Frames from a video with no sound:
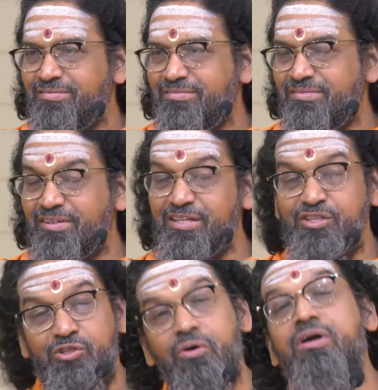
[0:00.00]

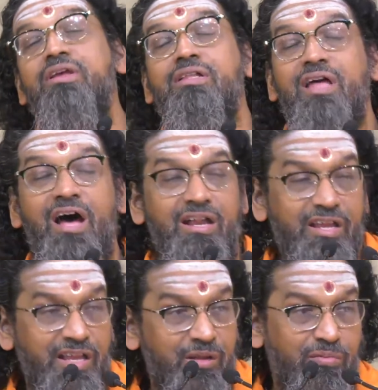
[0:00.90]
rajjor yathar
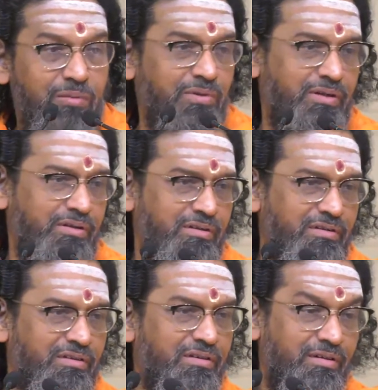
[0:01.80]
her brahma.
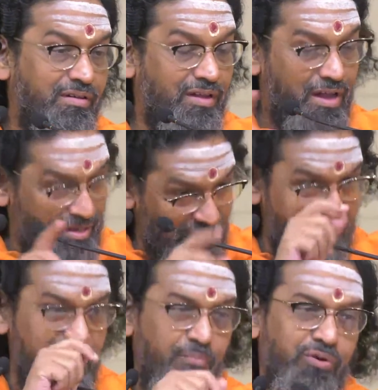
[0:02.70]
Another
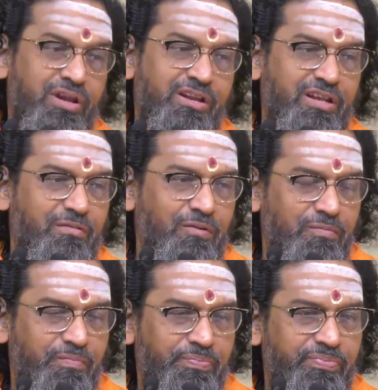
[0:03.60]
example I'll give you.
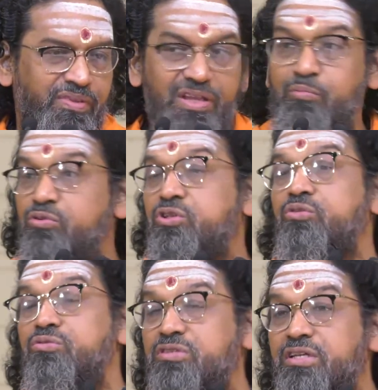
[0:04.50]
Supposing
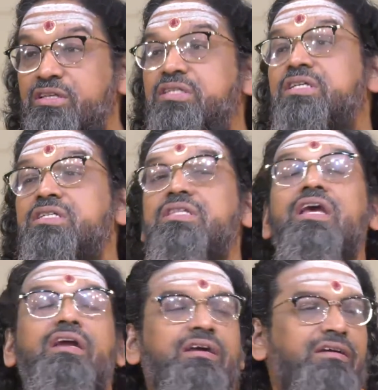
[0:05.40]
you say this is a
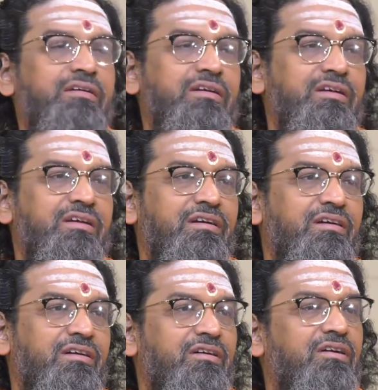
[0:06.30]
snake
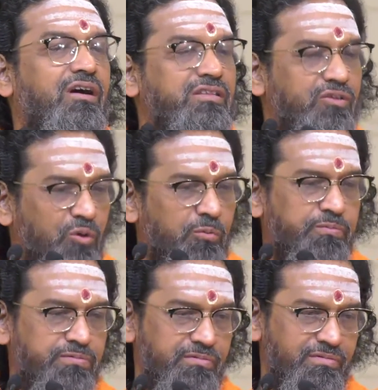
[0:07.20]
on the rope.
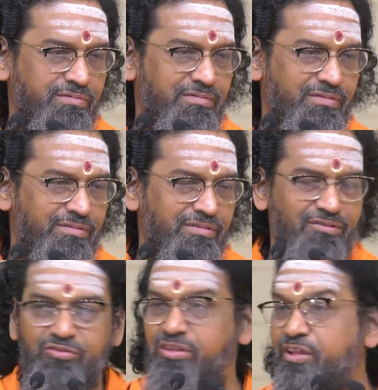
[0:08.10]

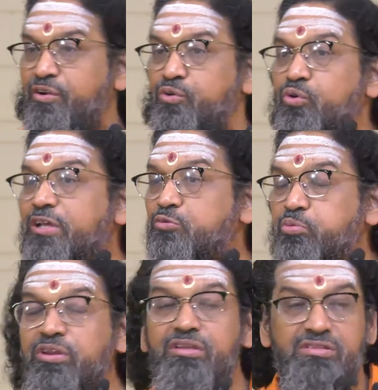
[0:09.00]
There are two
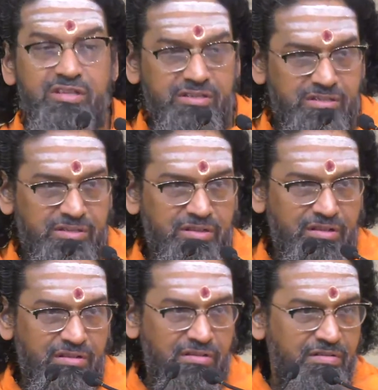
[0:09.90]
experiences.
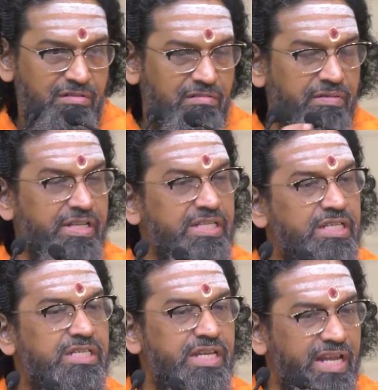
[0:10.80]
One
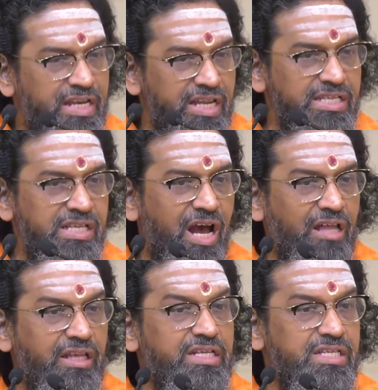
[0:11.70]
is snakeness,
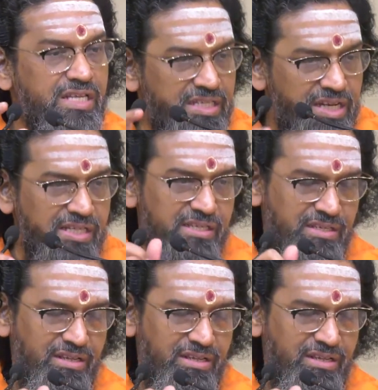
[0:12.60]
other is isness.